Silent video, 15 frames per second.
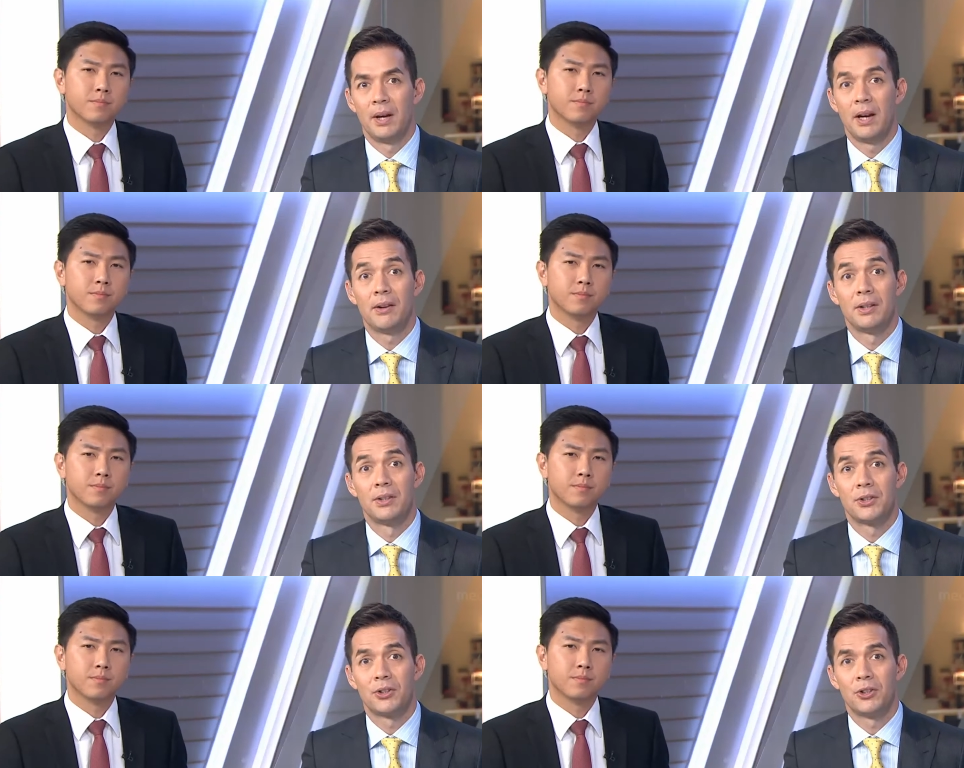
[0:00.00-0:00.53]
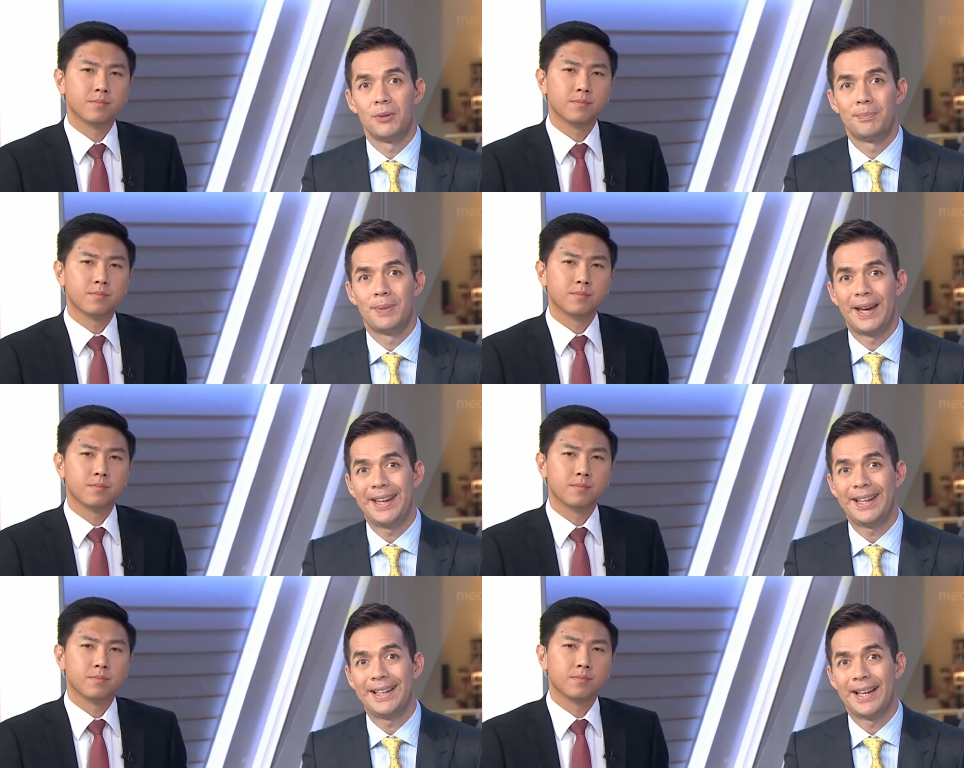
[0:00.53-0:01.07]
Speaker 1: Parents
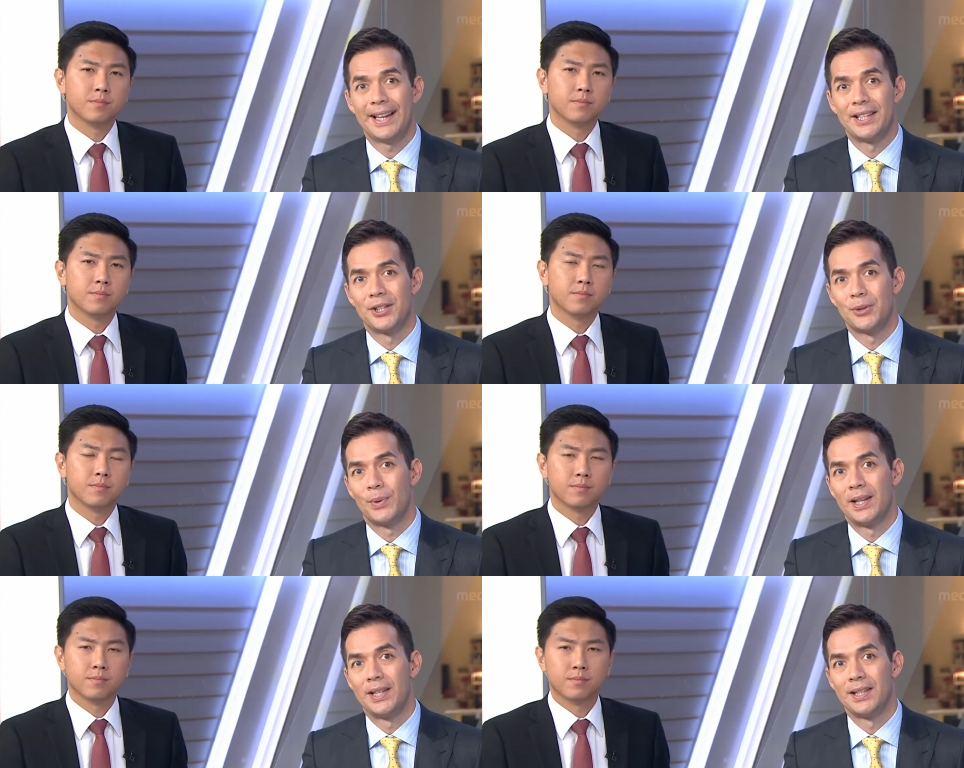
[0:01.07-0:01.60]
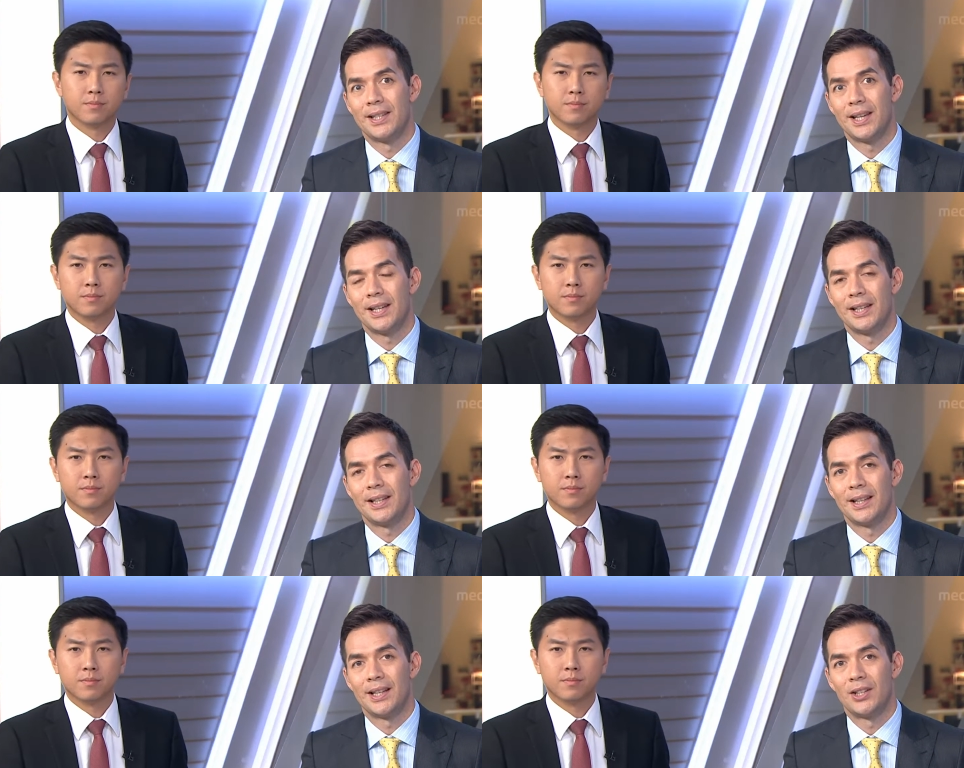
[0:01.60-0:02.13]
could pay less when
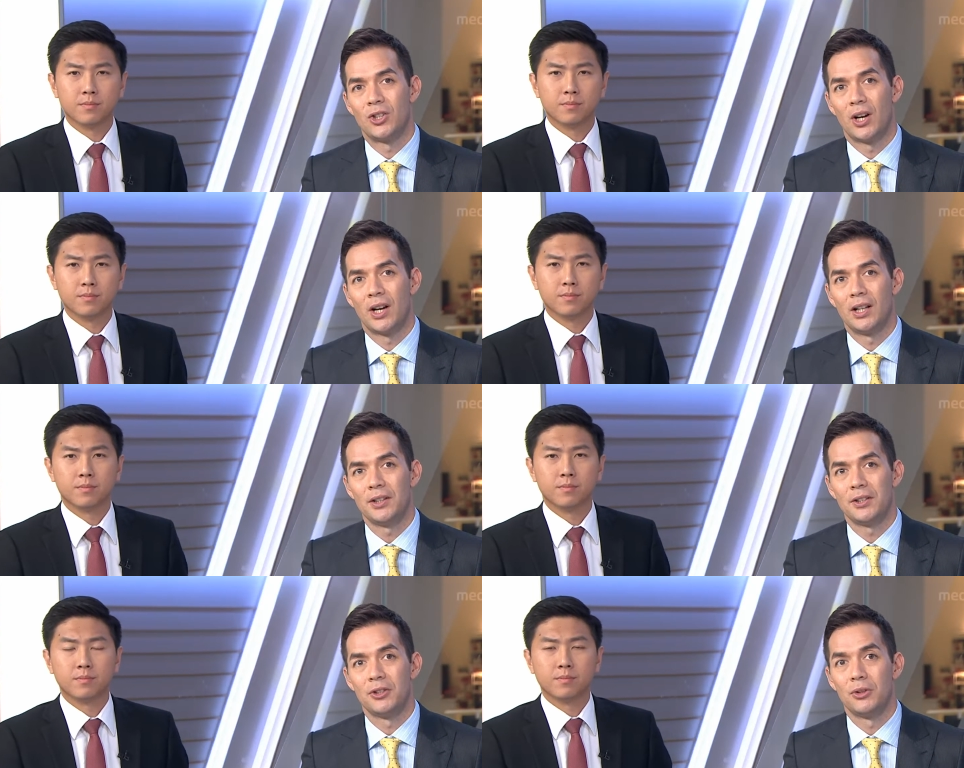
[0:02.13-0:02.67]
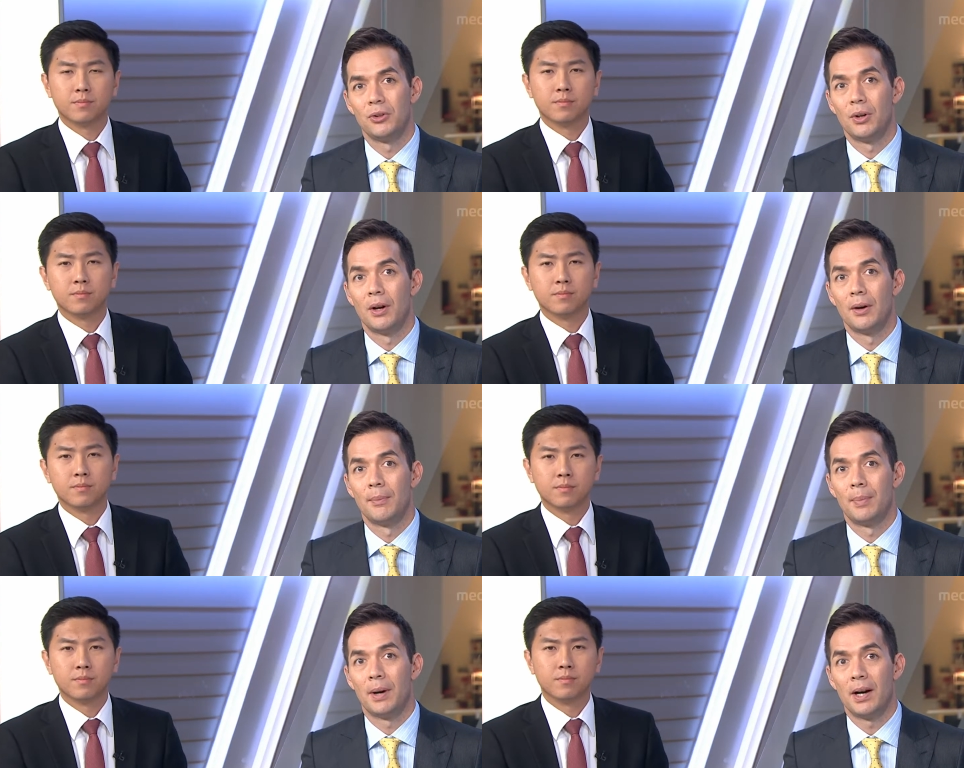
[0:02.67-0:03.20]
sending their child
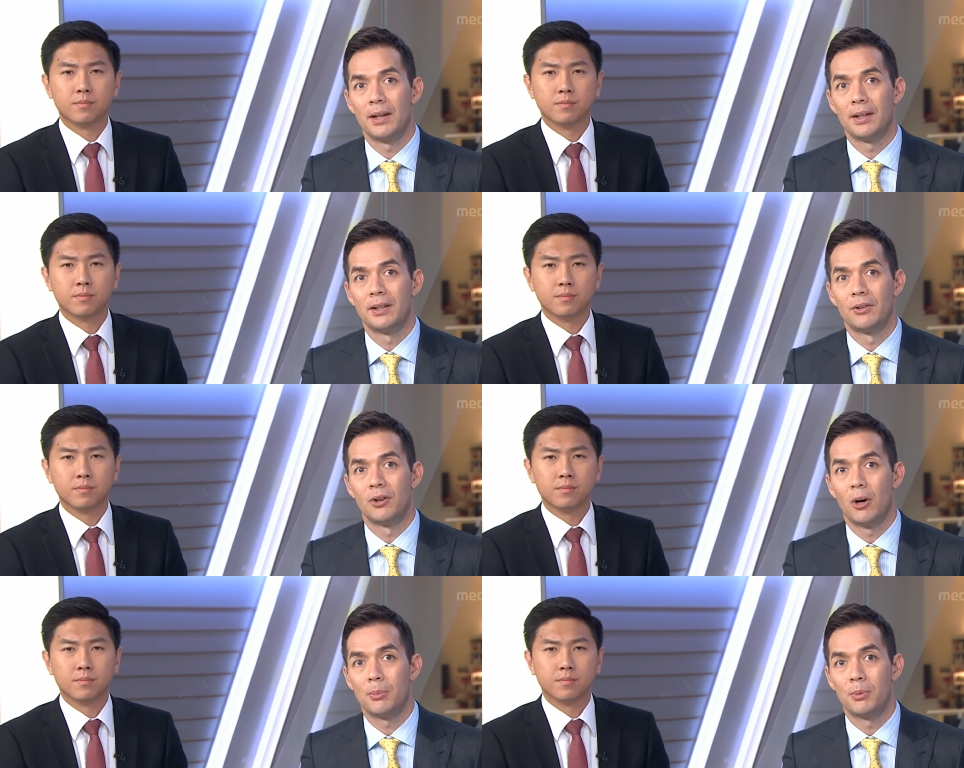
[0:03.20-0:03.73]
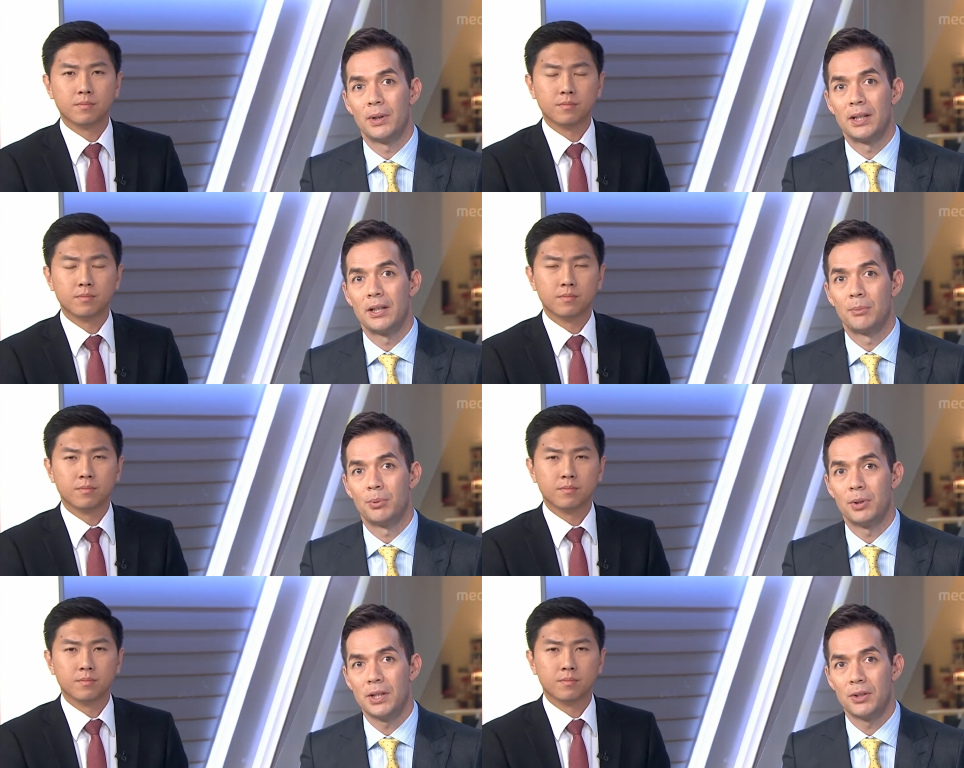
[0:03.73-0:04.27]
to uh,
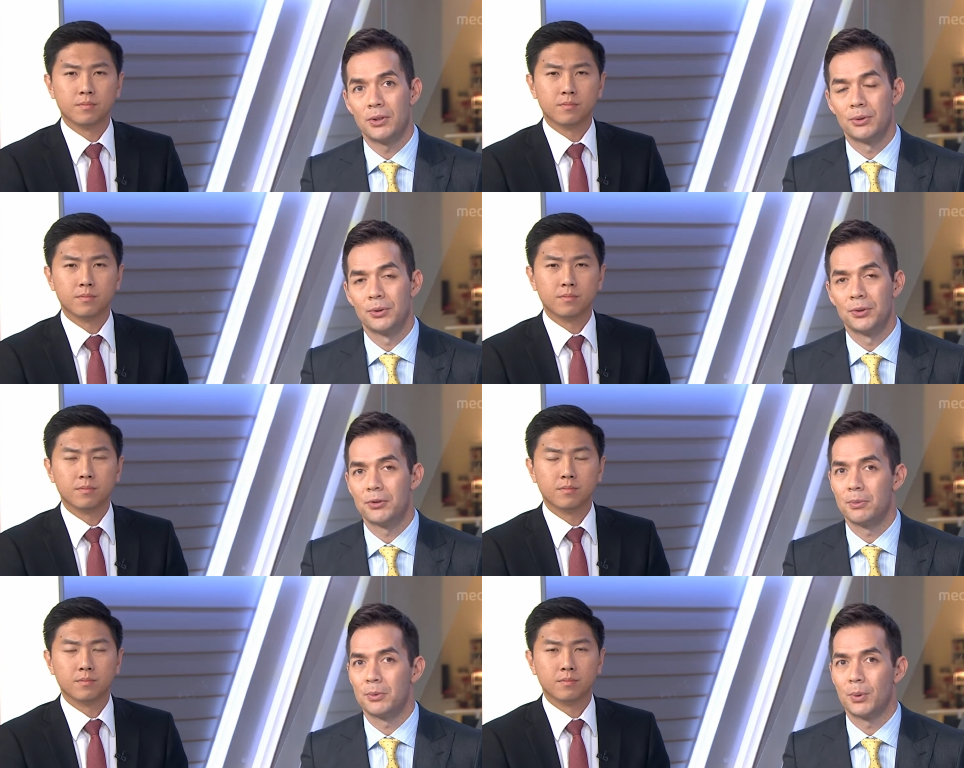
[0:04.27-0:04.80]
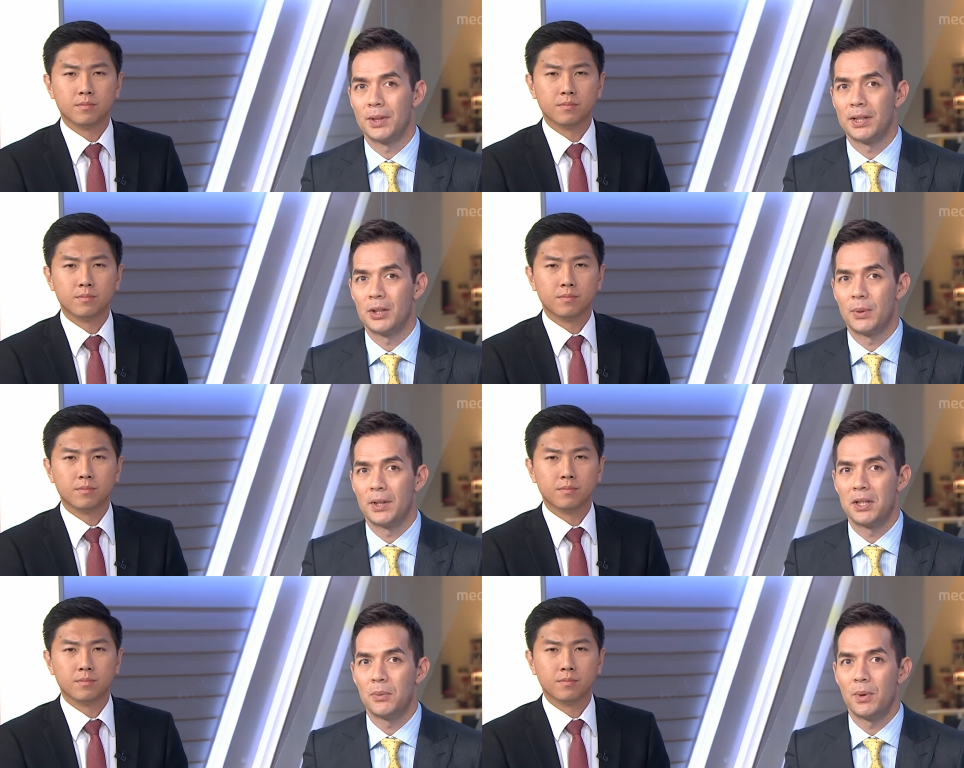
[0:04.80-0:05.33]
partner-operator preschools from
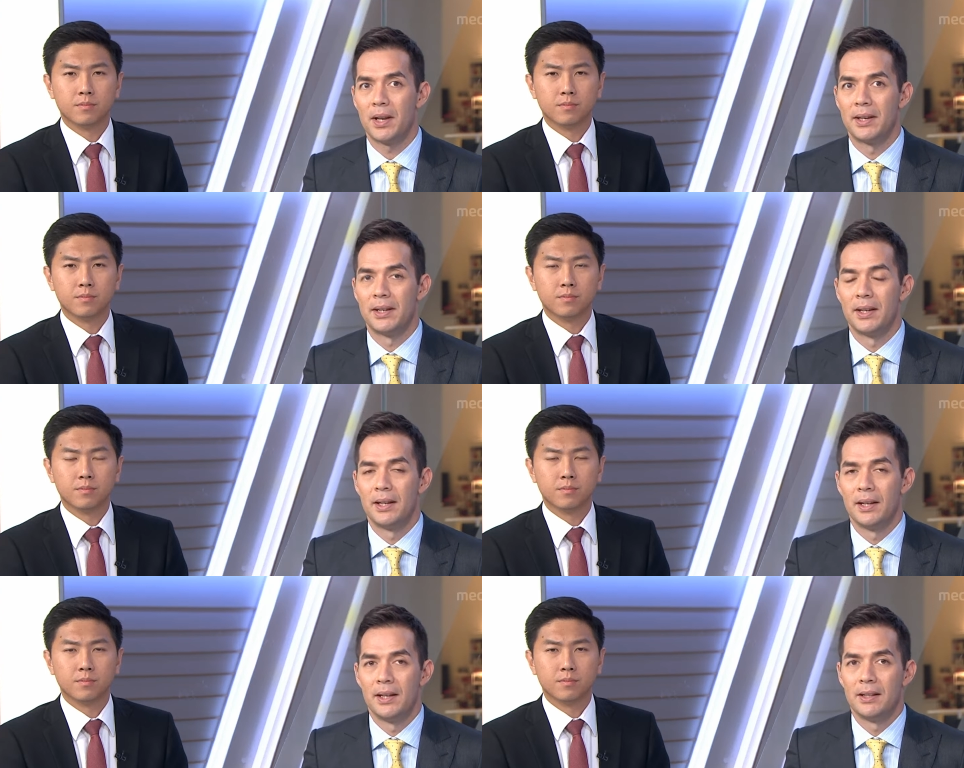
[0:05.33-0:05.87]
twenty twenty-one.